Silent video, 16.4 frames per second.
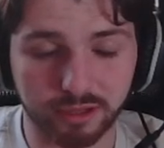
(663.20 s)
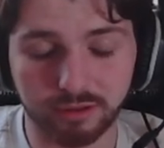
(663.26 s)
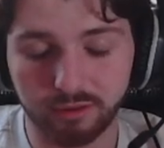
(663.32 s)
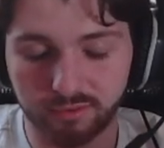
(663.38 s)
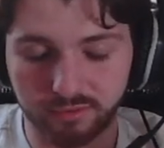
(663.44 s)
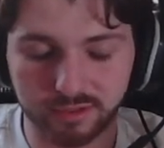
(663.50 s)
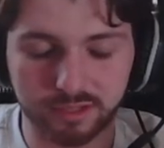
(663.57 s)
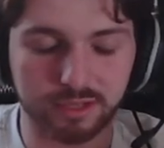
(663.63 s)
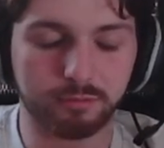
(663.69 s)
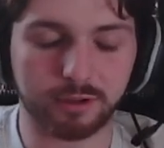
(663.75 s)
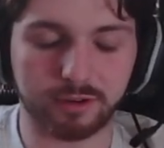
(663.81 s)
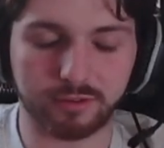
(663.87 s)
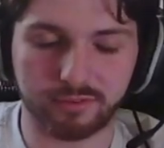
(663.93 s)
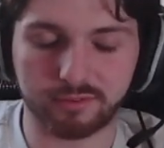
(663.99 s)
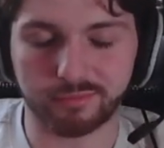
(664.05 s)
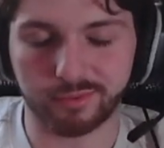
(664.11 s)
Obviously, apart
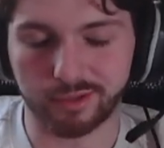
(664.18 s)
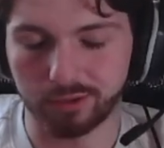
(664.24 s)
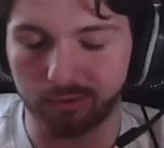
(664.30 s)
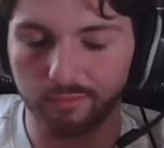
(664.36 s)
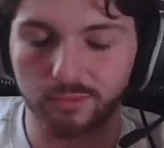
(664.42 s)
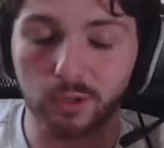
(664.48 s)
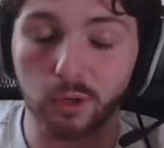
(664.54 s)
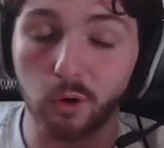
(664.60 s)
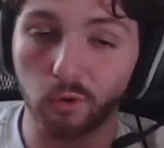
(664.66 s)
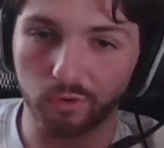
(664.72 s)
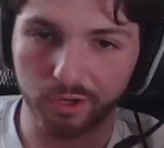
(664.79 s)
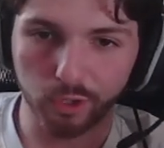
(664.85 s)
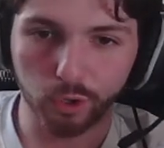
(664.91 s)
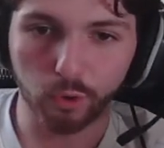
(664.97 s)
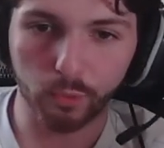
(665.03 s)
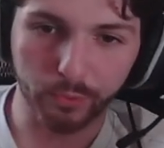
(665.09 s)
from your
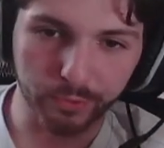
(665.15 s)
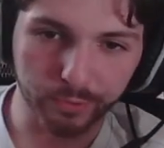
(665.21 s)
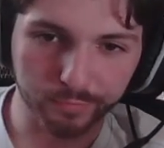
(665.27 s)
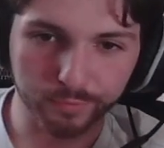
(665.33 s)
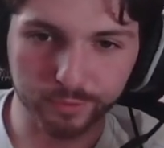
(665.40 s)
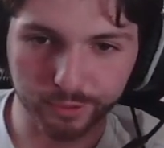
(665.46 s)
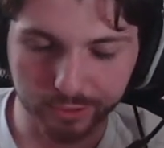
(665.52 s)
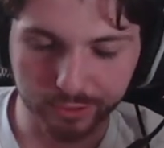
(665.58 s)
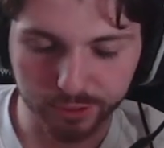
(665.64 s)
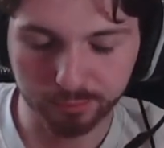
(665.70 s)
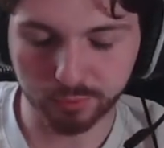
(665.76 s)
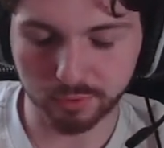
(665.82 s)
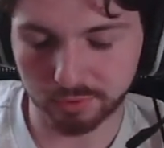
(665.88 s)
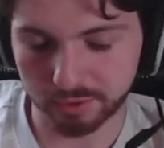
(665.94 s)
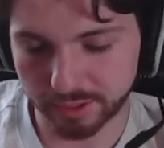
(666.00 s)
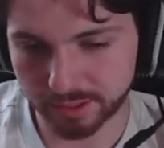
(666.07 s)
Oricorio, for
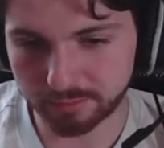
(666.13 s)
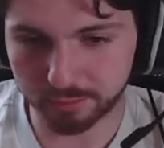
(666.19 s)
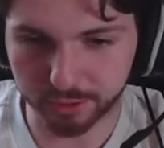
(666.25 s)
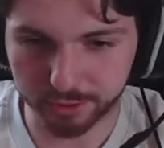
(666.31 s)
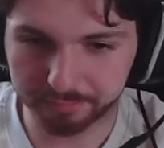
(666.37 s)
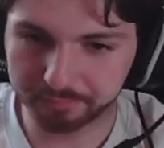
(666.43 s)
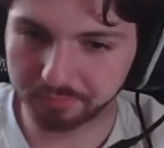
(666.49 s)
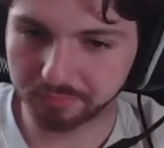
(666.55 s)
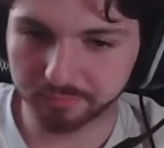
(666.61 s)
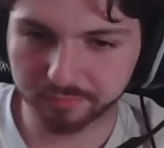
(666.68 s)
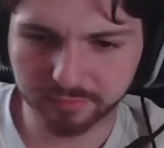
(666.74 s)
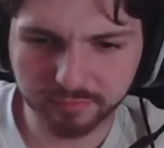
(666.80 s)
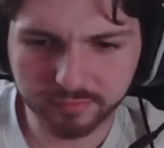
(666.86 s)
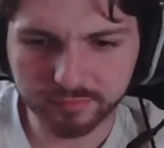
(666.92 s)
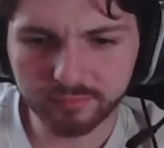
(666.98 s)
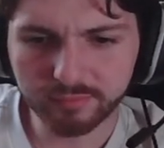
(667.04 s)
example, right? But
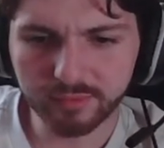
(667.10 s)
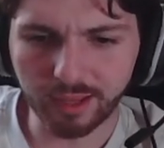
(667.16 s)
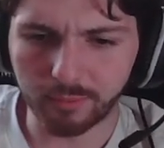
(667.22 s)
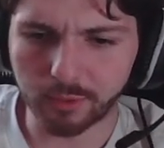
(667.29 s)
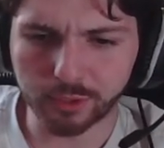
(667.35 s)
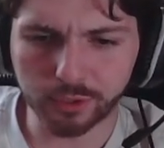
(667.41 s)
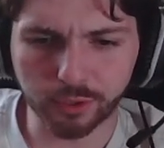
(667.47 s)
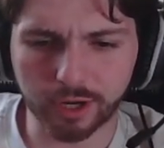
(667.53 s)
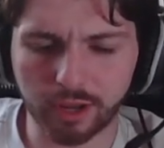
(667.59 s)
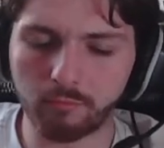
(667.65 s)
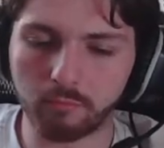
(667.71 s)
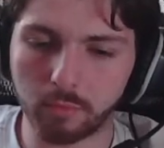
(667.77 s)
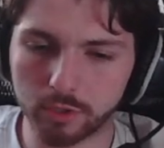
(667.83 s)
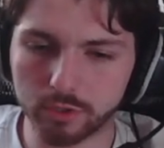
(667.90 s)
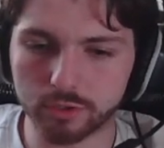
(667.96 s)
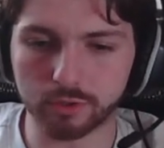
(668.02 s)
we don't have
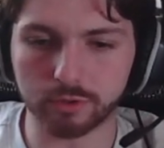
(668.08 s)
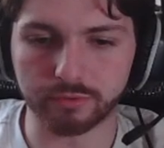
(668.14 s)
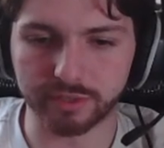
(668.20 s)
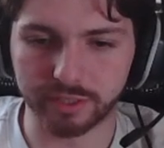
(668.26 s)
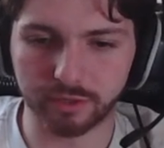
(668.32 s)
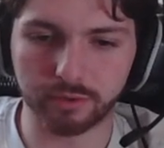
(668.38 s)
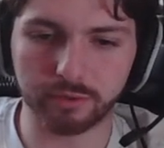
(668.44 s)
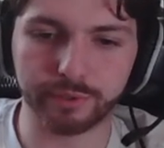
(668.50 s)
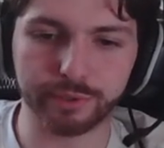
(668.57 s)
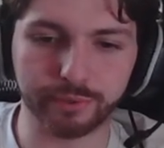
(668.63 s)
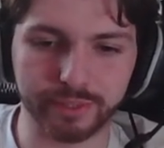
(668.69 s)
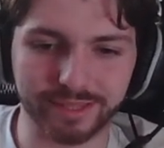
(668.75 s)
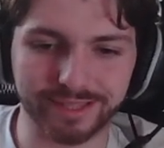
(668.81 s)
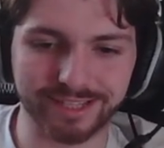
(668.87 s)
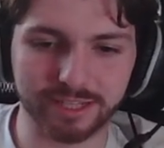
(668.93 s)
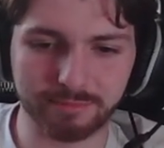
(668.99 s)
much Oricorio
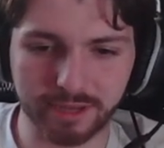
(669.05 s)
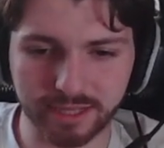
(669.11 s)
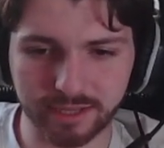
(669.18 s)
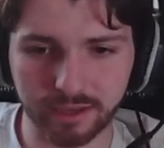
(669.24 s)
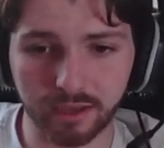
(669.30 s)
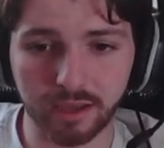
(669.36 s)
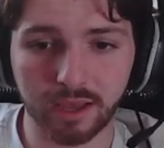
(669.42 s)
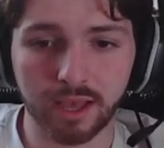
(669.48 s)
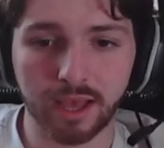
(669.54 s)
in this meta.